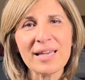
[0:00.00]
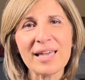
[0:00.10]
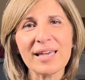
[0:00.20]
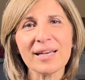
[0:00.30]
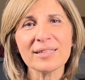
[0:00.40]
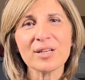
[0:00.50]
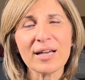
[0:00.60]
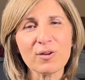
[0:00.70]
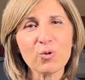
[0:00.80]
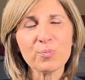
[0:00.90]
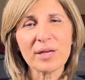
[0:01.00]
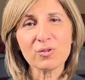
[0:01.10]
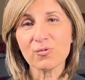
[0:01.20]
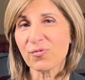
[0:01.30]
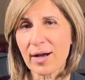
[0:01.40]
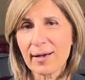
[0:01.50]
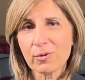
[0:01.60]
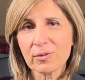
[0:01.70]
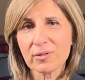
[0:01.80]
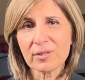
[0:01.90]
And I hope that you found
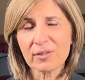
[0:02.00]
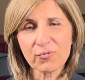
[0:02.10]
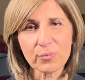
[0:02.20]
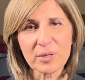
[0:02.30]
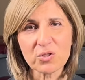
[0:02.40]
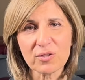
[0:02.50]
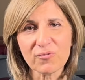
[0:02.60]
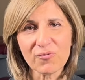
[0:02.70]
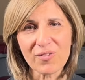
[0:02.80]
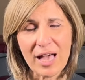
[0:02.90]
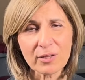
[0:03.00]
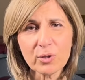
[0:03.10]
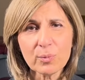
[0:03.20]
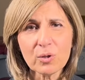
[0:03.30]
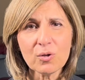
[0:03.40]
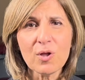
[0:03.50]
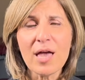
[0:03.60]
the information valuable.